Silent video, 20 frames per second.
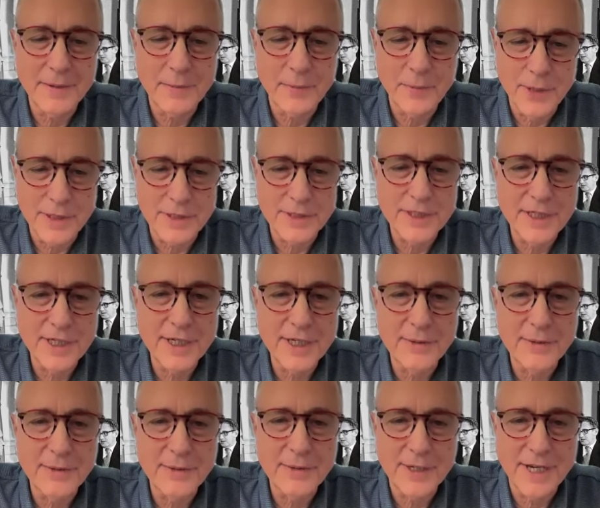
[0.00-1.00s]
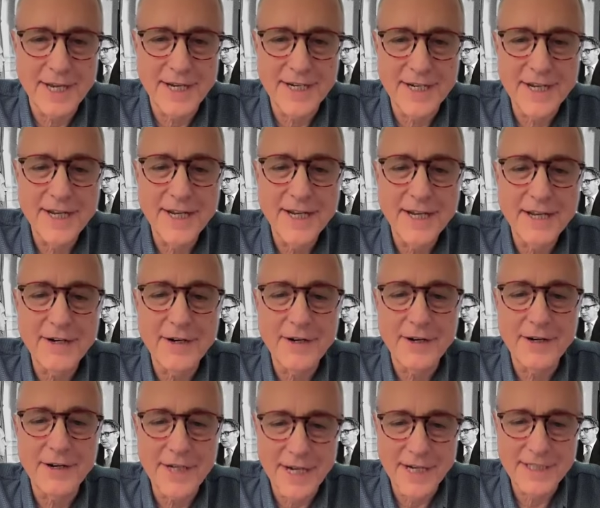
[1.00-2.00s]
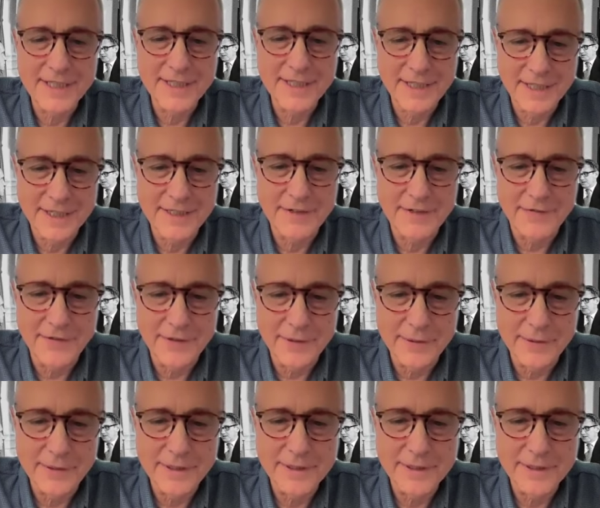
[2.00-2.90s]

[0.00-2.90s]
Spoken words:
we'll see you again in our next interview.